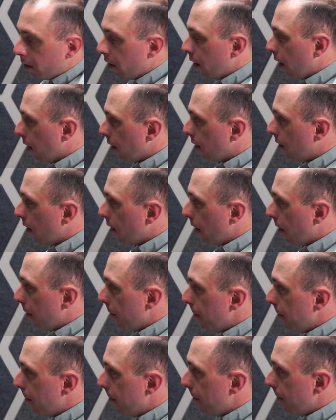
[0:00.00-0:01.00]
that
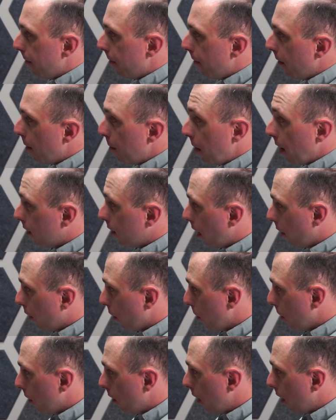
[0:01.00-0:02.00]
makes
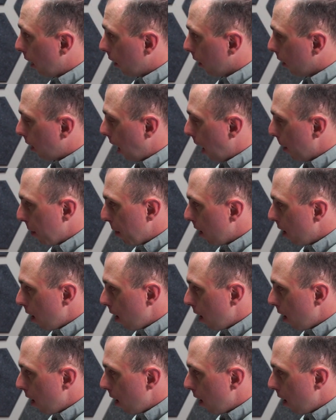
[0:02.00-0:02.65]
everyone at least happy